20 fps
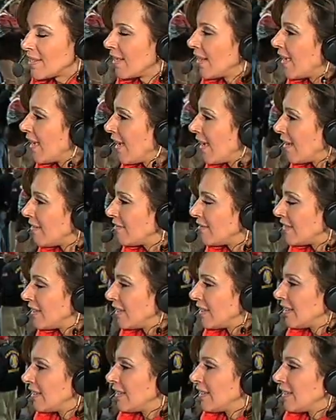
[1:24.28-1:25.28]

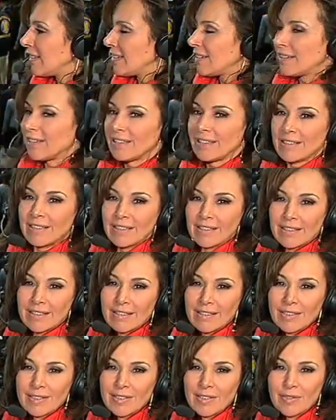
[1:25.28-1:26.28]

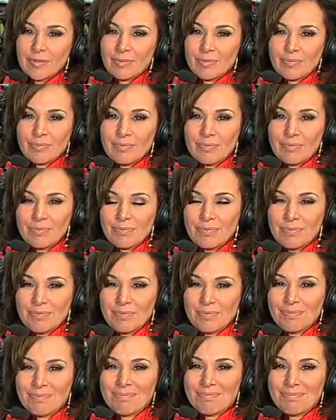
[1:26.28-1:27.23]
(silent)